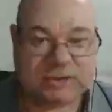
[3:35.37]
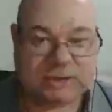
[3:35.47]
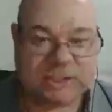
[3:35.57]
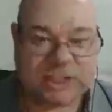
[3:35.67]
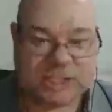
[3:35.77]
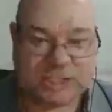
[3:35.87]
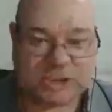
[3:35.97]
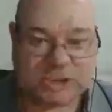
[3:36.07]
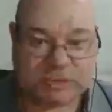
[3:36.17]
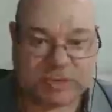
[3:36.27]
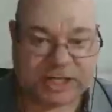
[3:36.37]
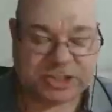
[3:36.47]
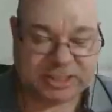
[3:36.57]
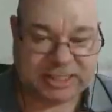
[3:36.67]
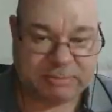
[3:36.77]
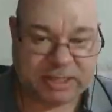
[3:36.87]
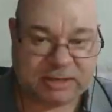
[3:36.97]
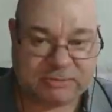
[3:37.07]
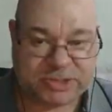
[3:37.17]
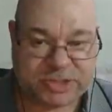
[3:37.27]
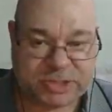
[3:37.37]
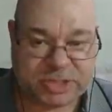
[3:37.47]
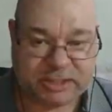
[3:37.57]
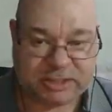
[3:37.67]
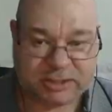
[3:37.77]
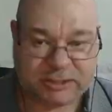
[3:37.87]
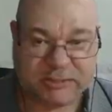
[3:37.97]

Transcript: in each direction, and that becomes the center